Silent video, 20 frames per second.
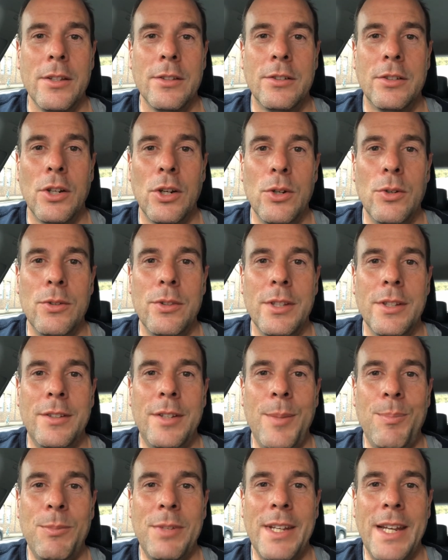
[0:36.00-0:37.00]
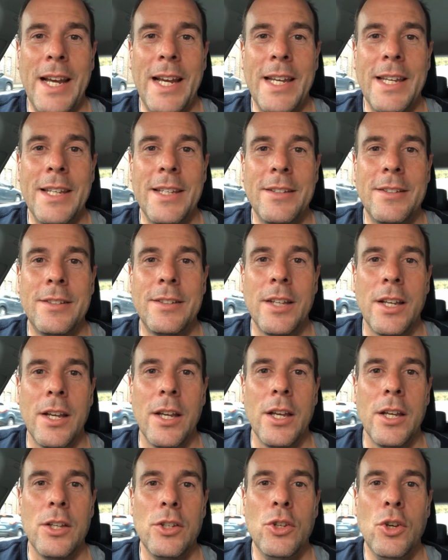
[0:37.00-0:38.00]
So the tip today is
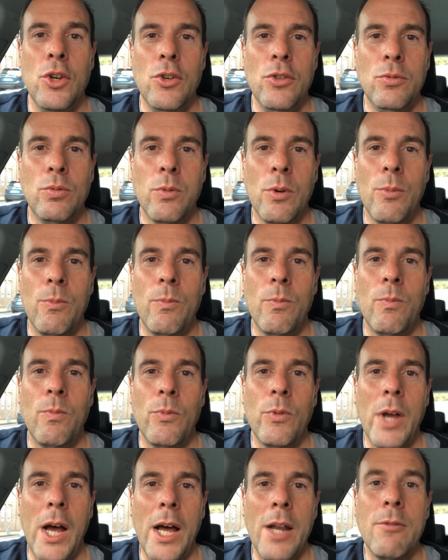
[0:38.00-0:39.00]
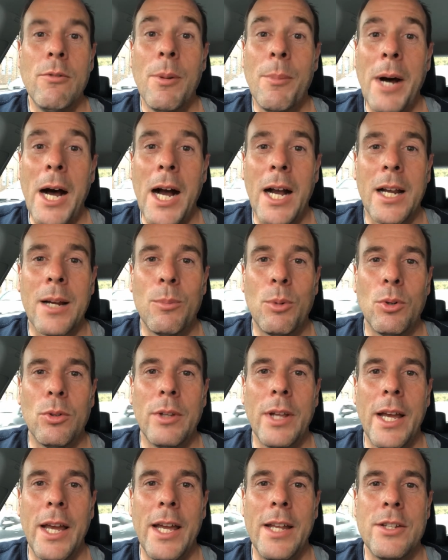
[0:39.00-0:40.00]
Use
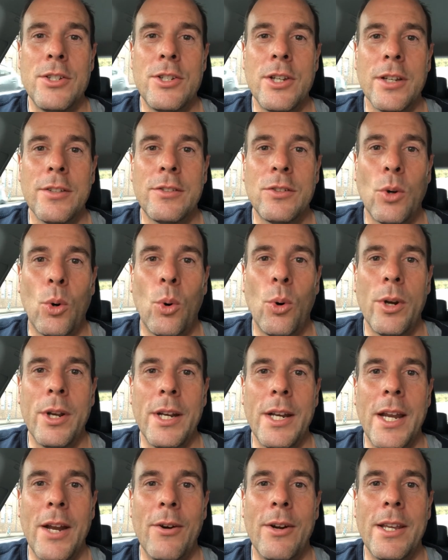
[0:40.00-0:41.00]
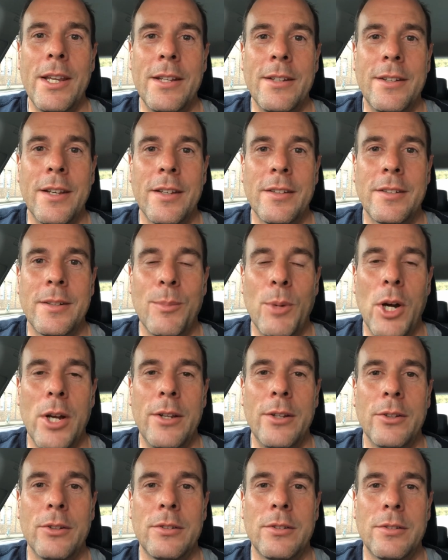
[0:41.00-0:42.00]
unremarkable and just ordinary
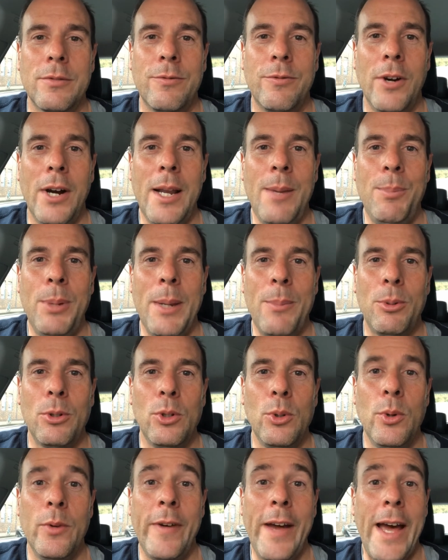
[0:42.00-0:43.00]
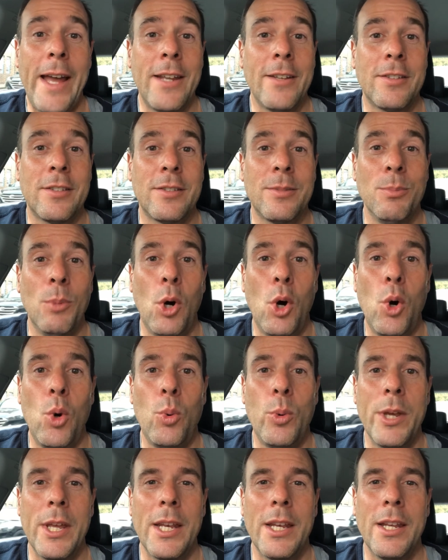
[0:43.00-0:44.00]
testimonials. Find people who have had a small
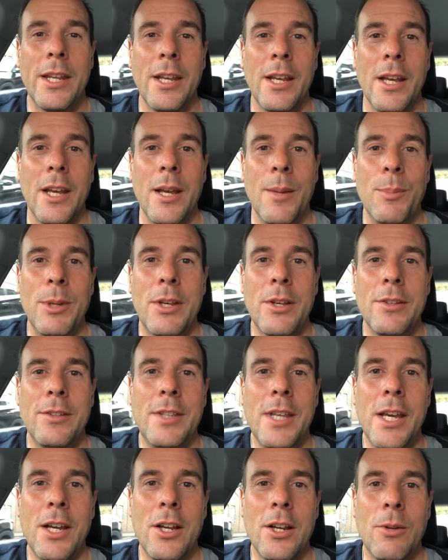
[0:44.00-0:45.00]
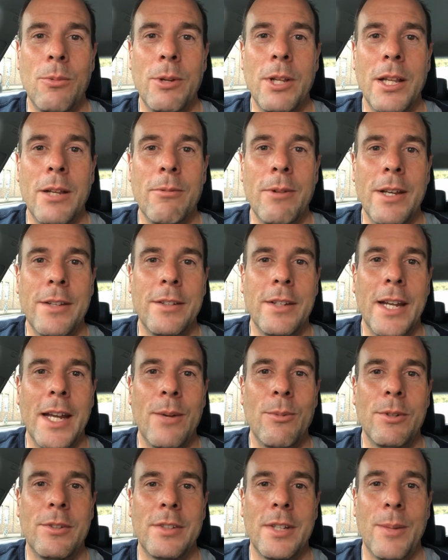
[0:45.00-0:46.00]
win because they're going to really
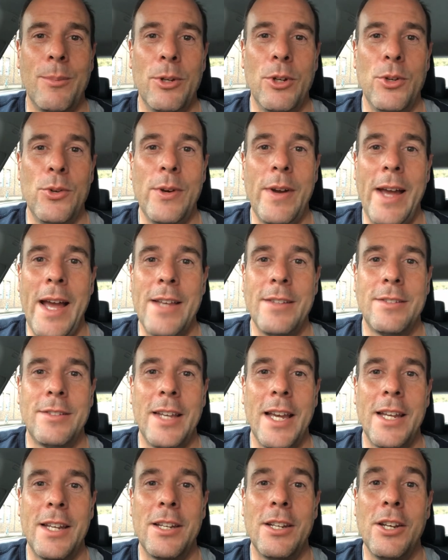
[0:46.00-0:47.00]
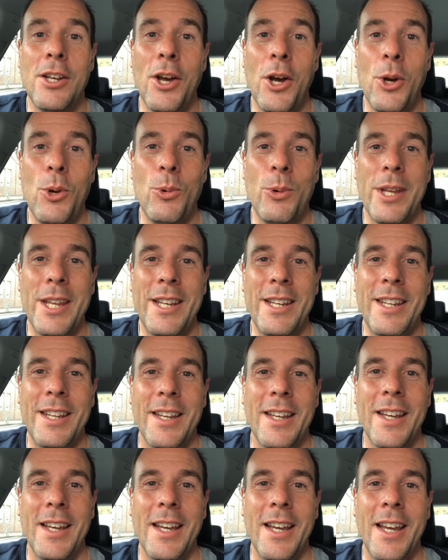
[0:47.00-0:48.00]
resonate with someone who has had no win
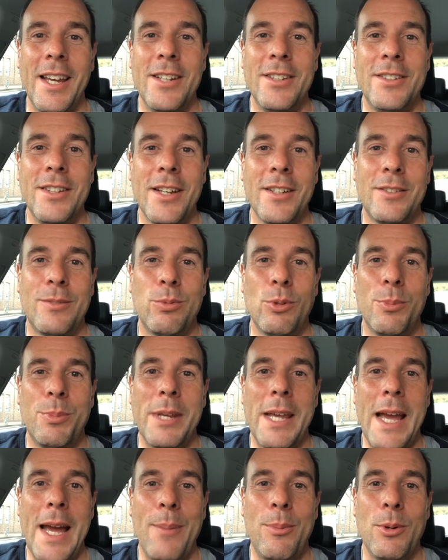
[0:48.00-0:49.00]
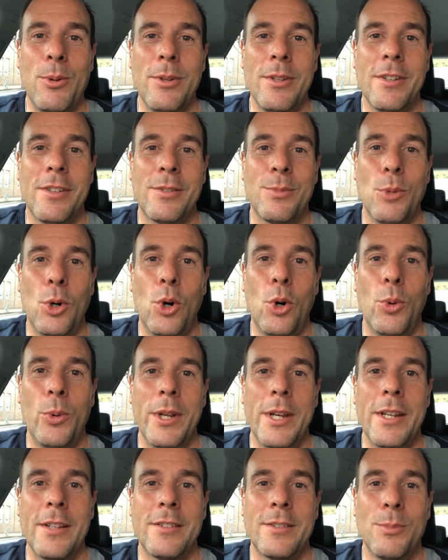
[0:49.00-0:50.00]
and just would be happy with a small
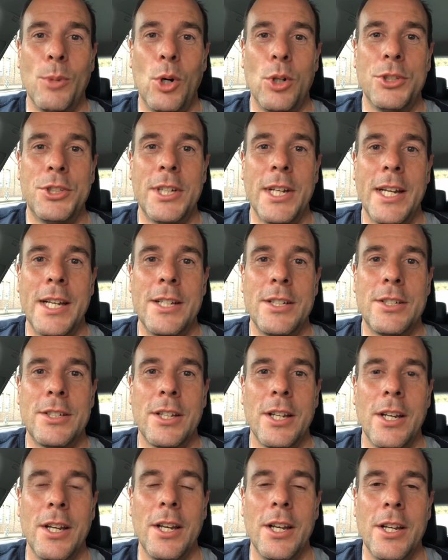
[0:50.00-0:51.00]
win, a small change.